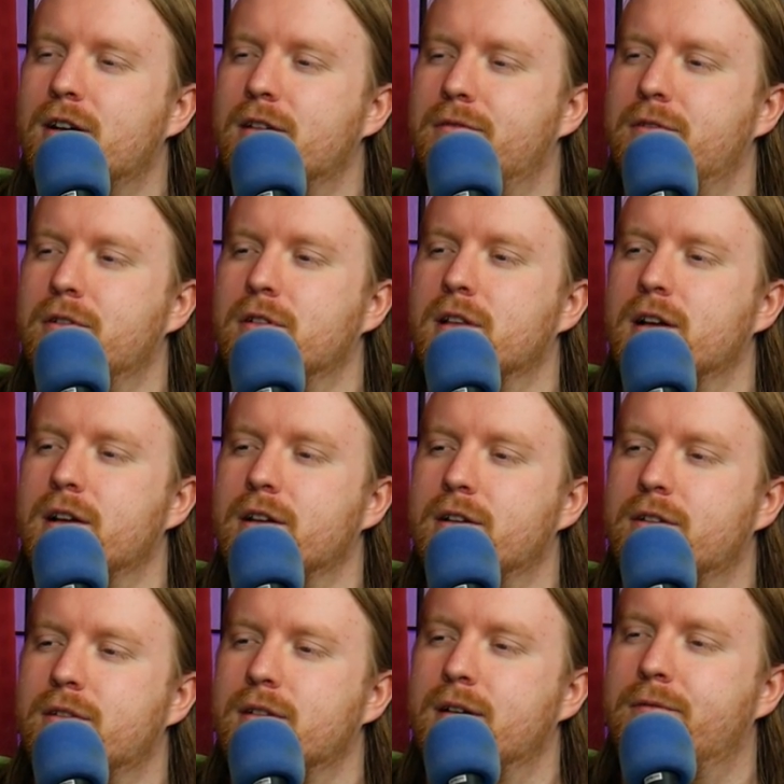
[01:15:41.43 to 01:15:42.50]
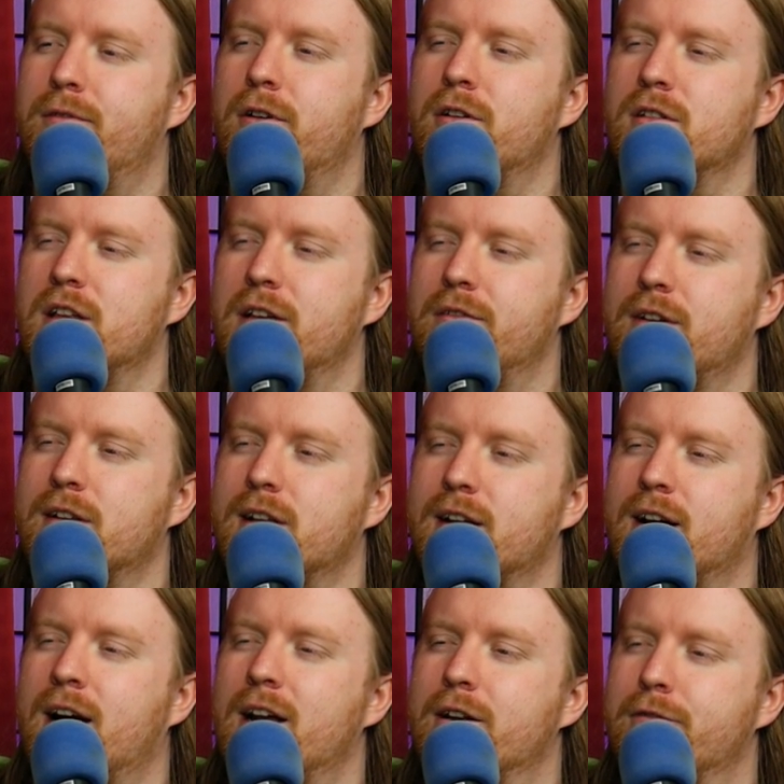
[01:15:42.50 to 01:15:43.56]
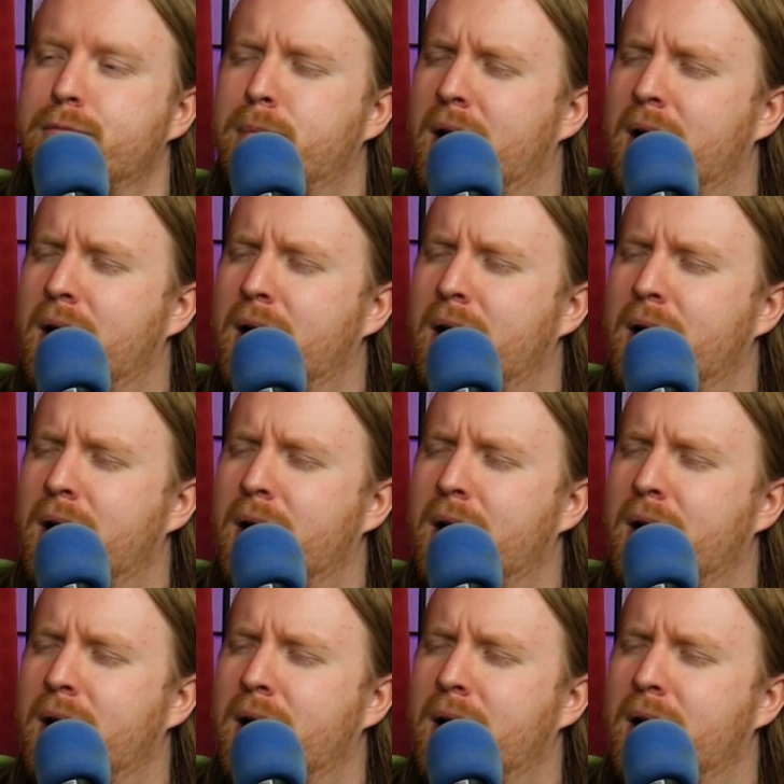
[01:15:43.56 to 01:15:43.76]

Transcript: I feel like if they're leaving like kind of